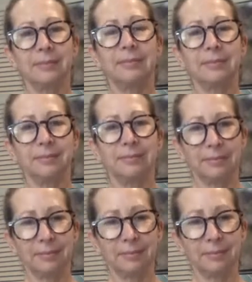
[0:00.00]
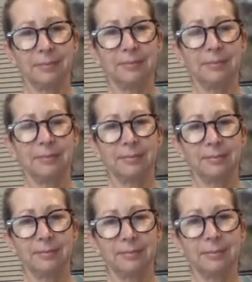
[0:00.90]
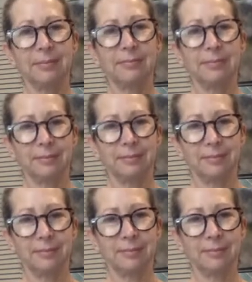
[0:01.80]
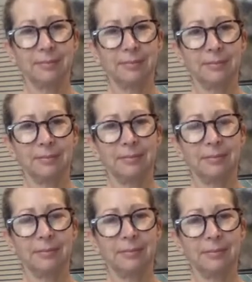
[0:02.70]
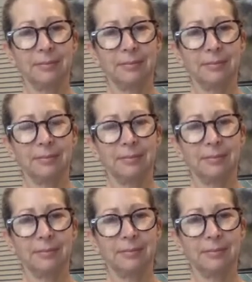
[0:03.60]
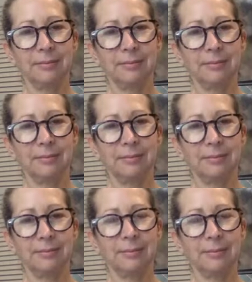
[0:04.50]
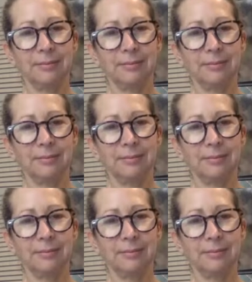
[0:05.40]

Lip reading: The person shown says nothing.